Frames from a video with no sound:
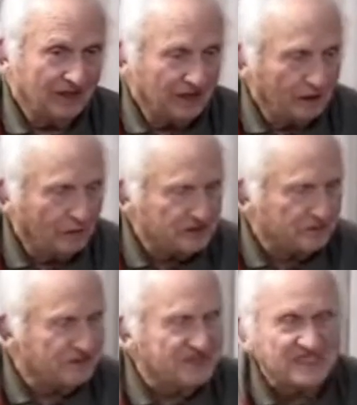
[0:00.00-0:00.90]
Here were
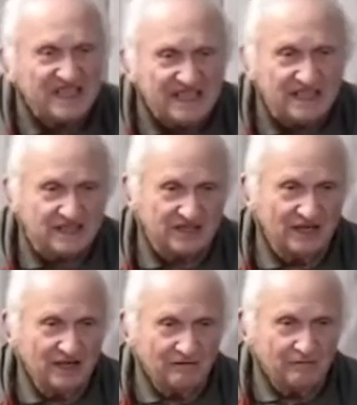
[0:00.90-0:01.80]
some seeds
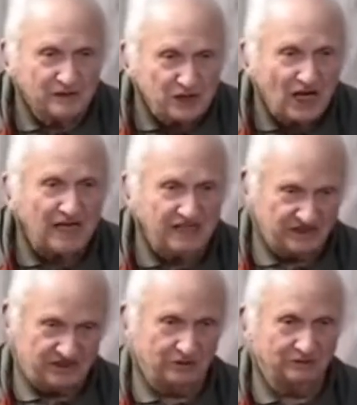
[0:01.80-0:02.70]
from a Chinese
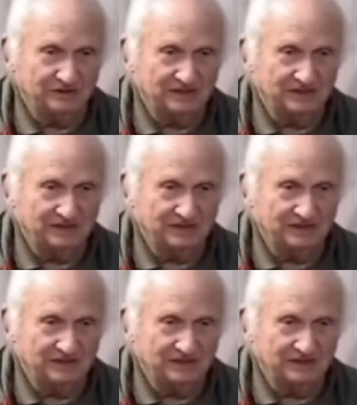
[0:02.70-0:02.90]
student.